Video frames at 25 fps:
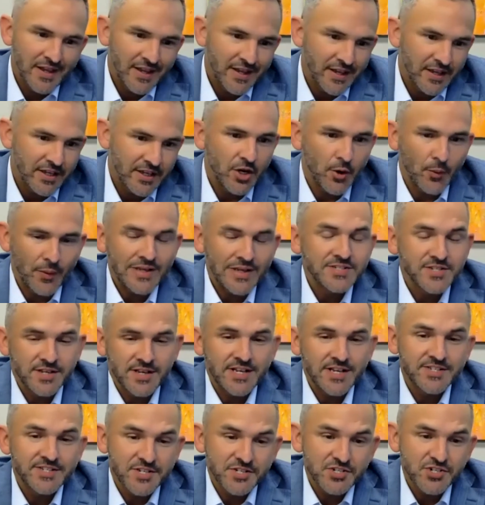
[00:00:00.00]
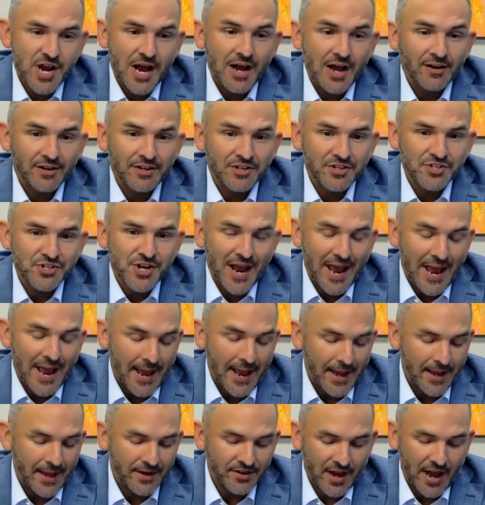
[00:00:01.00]
it's a challenge.
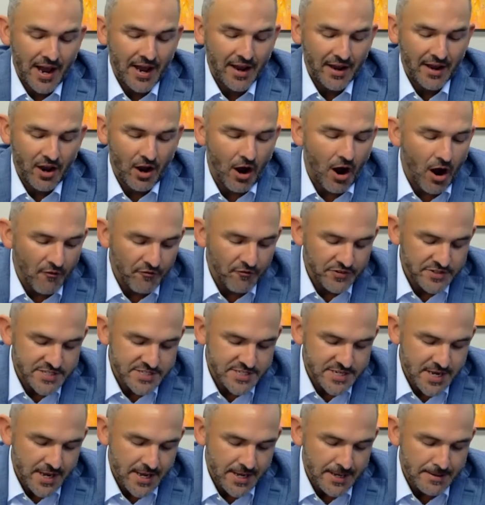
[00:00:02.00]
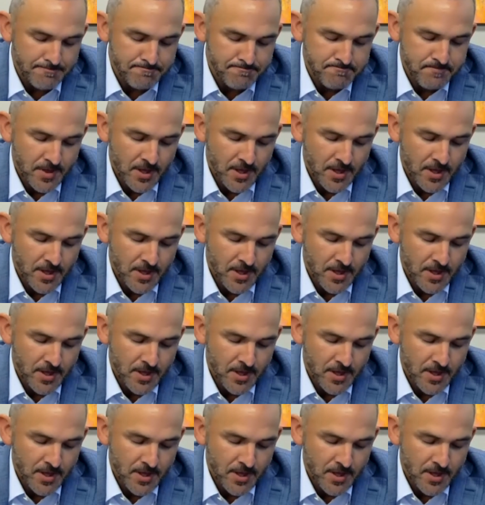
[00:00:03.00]
And I often say